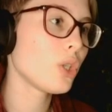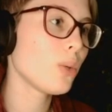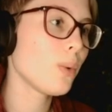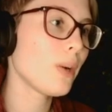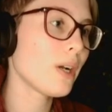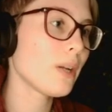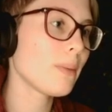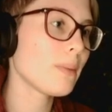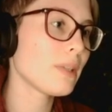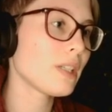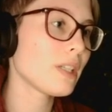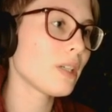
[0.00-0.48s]
2
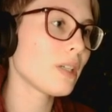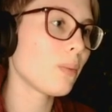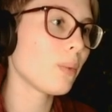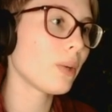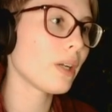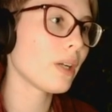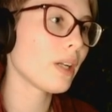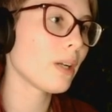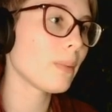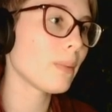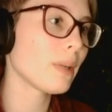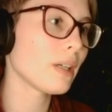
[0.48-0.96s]
enemies here and
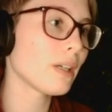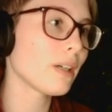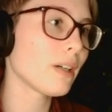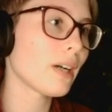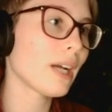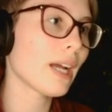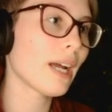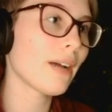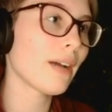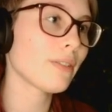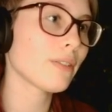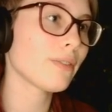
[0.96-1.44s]
1 enemy here.
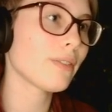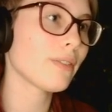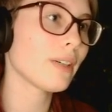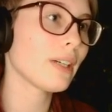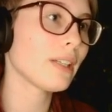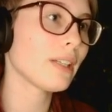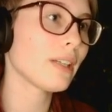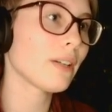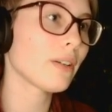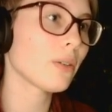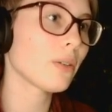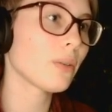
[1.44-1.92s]
I have to
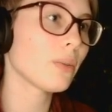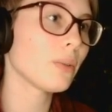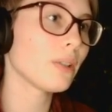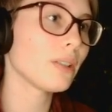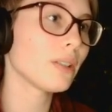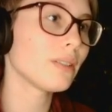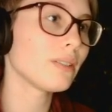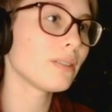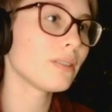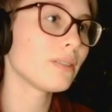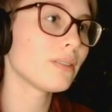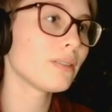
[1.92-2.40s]
find that other
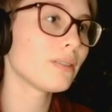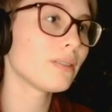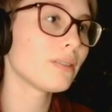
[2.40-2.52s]
one.